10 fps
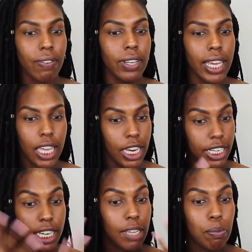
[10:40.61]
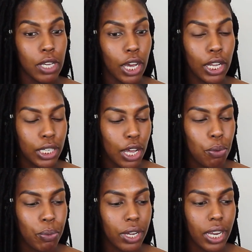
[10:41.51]
I feel like it did give me a
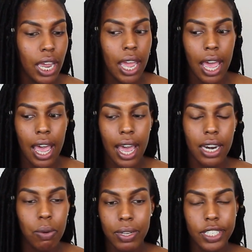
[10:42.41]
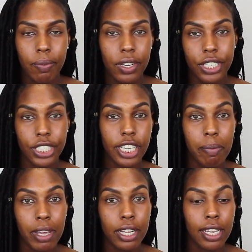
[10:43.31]
glow, but I don't want something just to
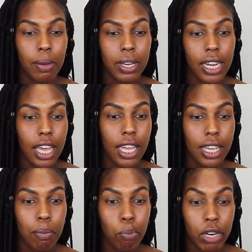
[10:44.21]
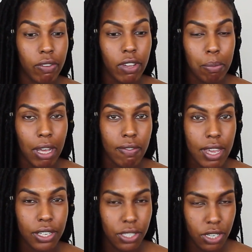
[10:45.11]
give me a glow and not benefit my
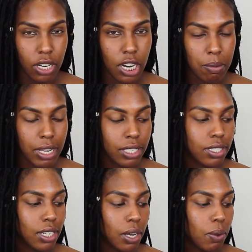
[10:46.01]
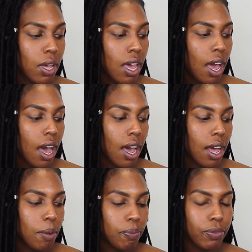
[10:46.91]
face, you know what I mean? So
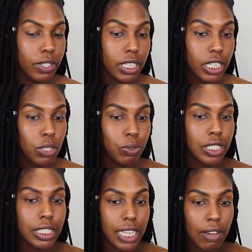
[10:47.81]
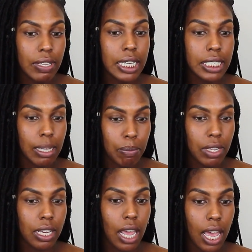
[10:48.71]
um, this was definitely
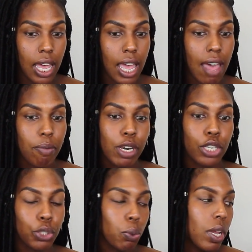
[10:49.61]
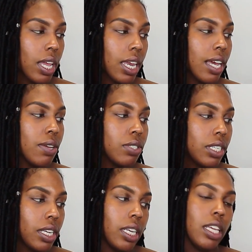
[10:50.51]
something I have been enjoying and I use
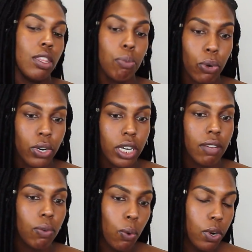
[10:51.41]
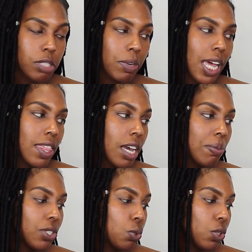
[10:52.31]
it in the morning, of course, but I think
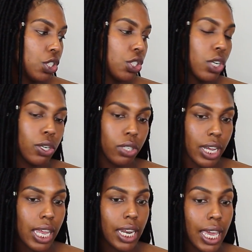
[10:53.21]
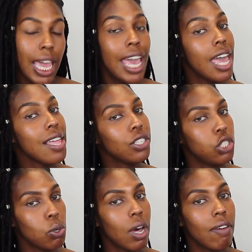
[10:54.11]
I'm going to switch to start using it at night
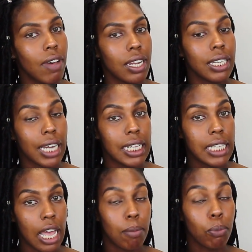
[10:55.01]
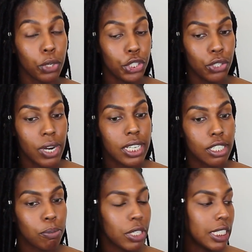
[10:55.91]
until I found a nighttime
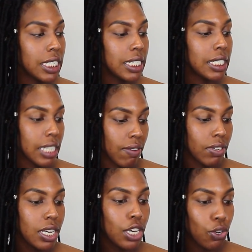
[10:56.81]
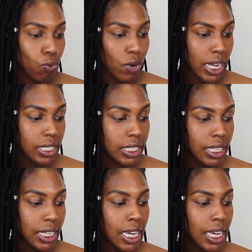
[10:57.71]
moisturizer, but this is definitely great.